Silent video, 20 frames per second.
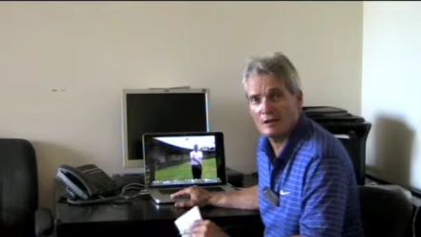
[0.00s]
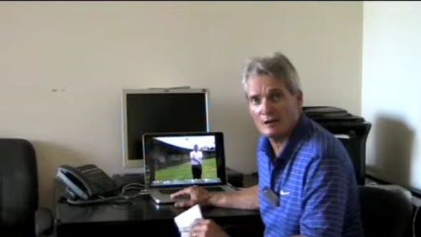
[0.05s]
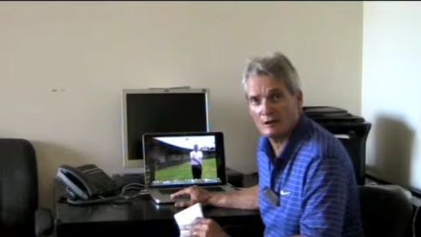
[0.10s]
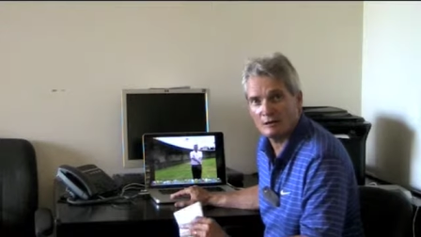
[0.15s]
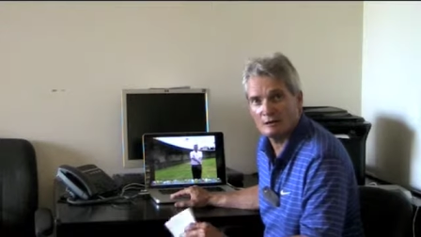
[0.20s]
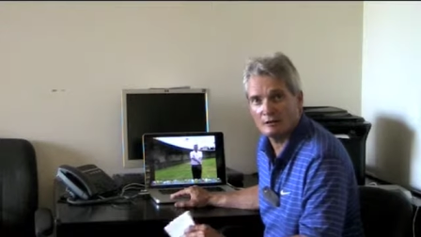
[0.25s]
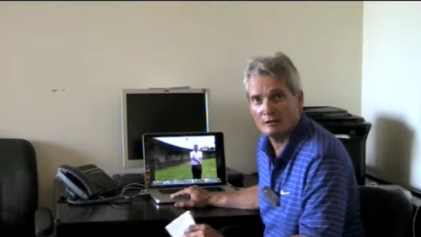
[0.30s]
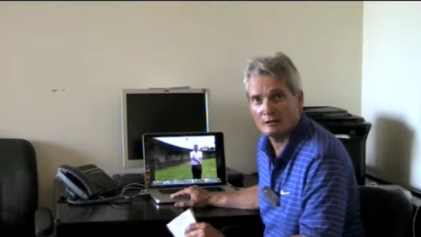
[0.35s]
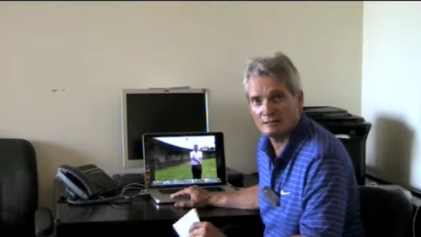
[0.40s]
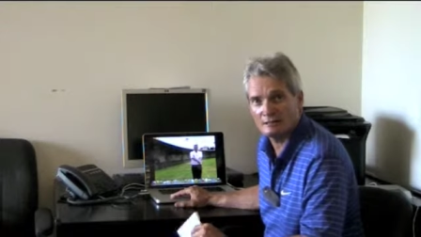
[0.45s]

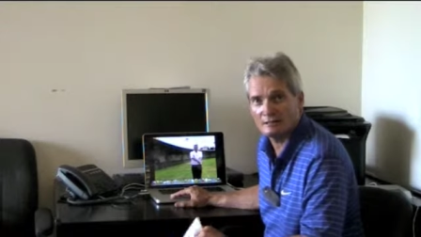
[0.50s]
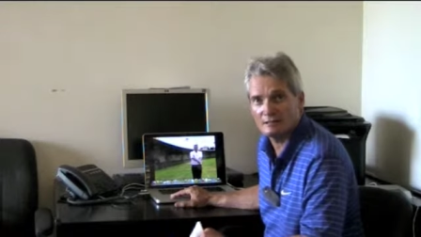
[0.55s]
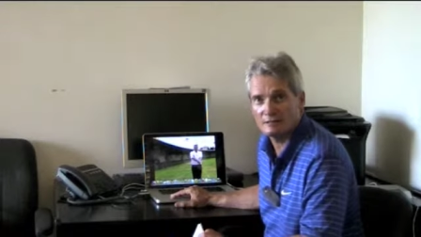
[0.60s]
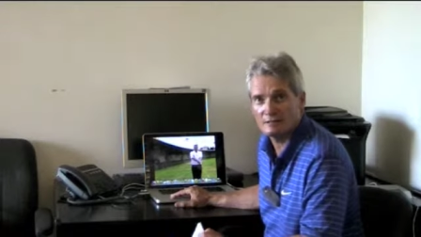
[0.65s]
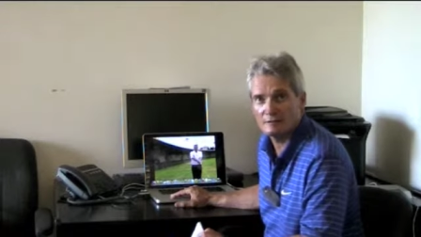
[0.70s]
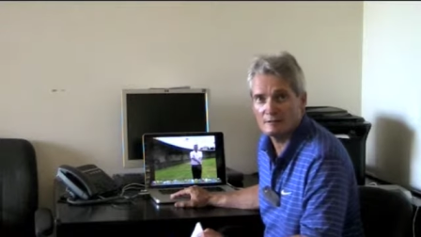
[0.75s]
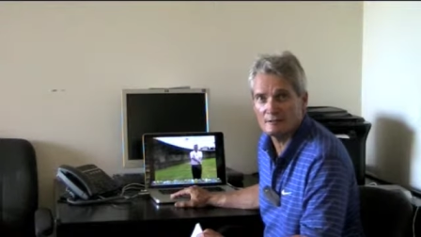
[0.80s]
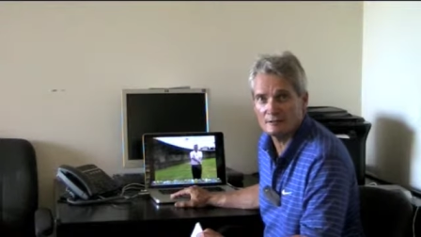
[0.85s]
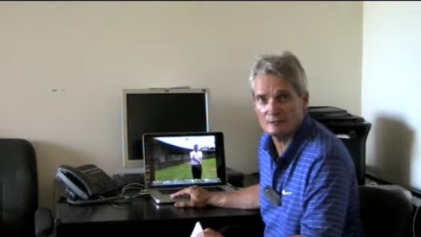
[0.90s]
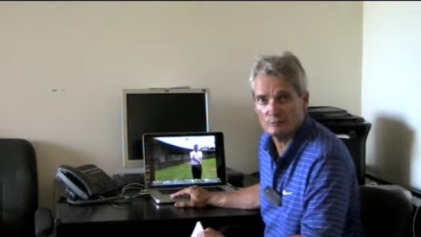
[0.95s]
I'd like to
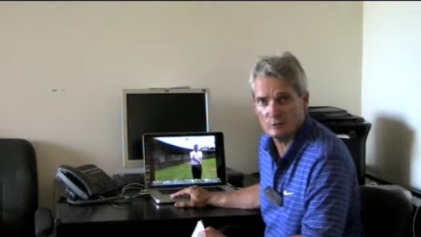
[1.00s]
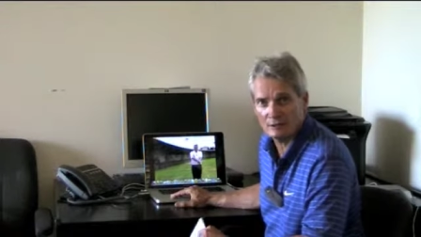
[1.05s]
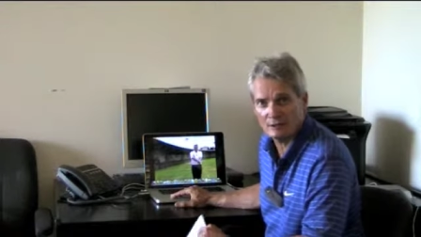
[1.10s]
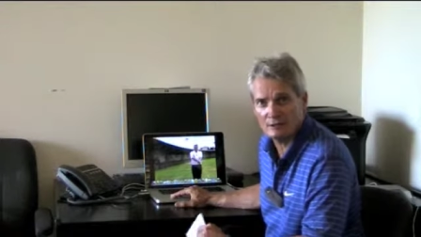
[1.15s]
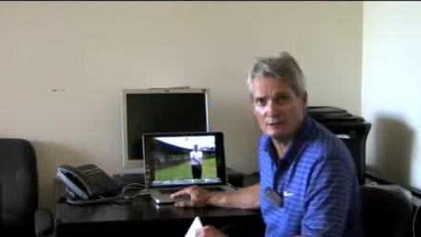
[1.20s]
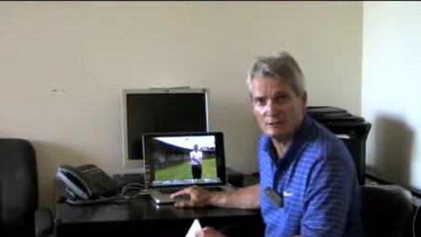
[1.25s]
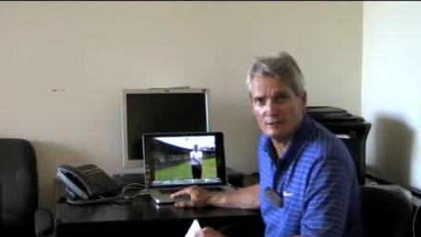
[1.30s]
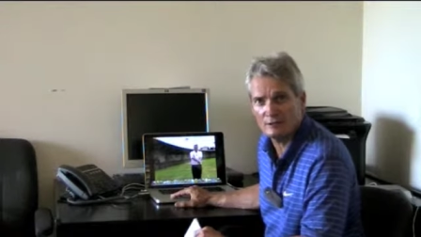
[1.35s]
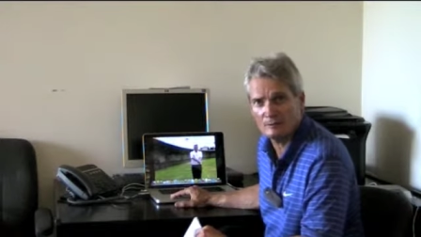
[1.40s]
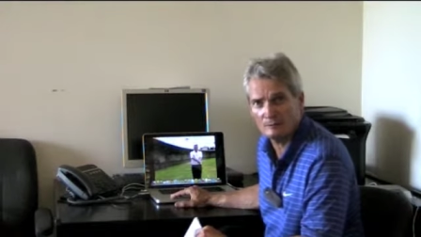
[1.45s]
give you this
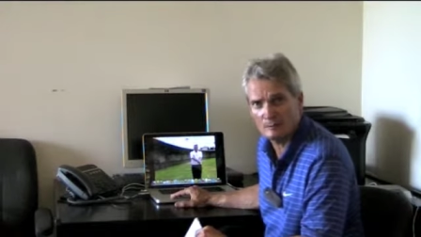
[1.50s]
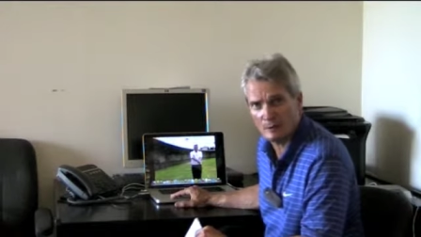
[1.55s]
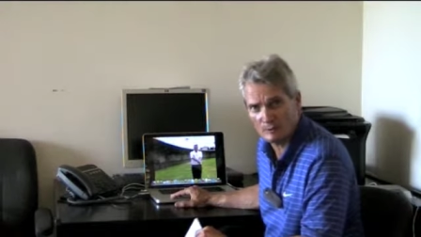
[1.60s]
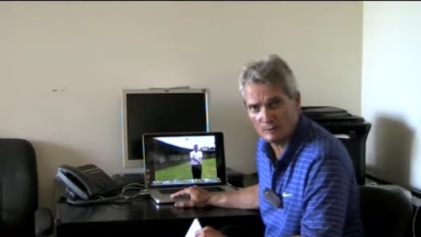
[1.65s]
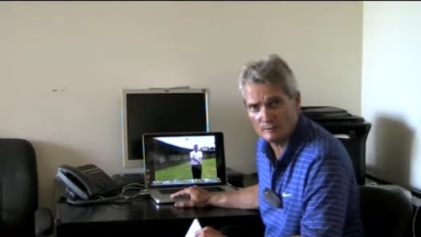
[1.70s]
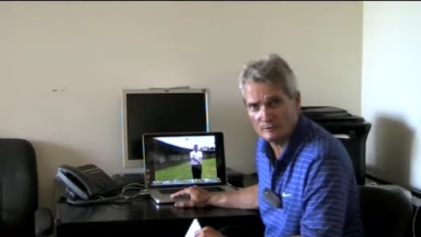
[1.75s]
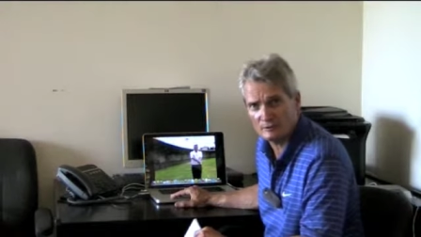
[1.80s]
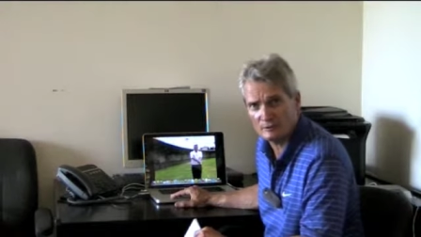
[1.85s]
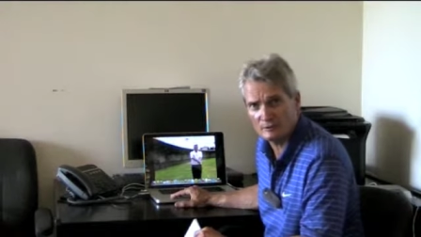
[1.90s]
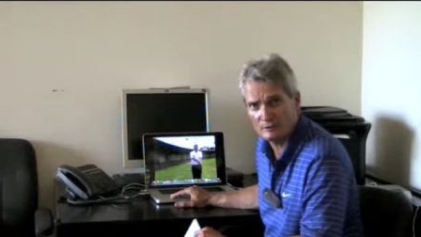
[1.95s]
one-time
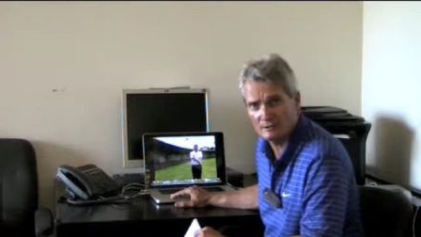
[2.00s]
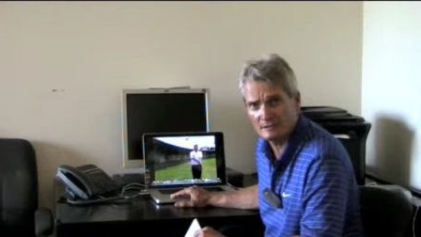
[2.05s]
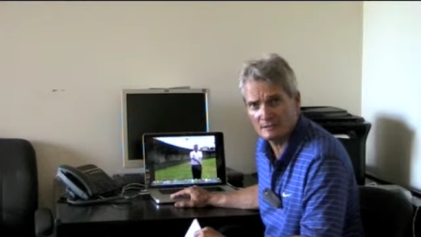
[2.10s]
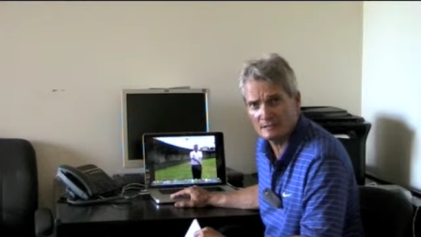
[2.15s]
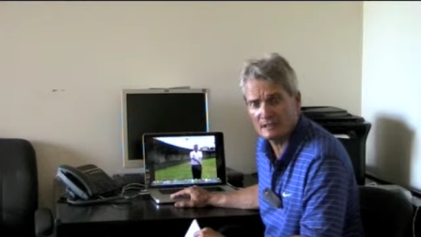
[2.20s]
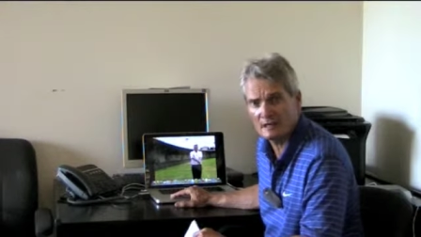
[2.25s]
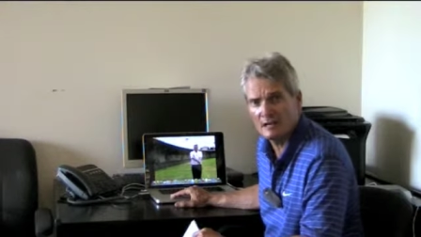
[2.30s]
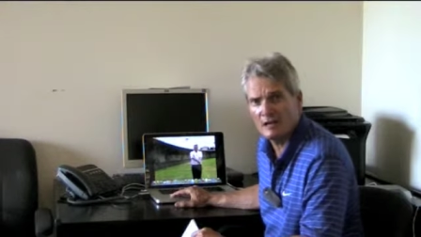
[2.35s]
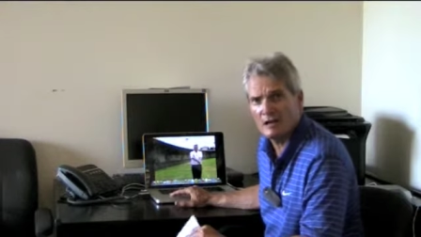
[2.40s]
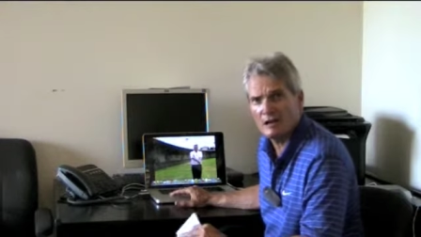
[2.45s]

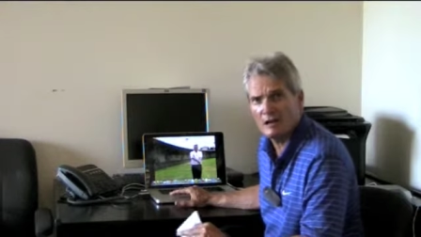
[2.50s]
opportunity.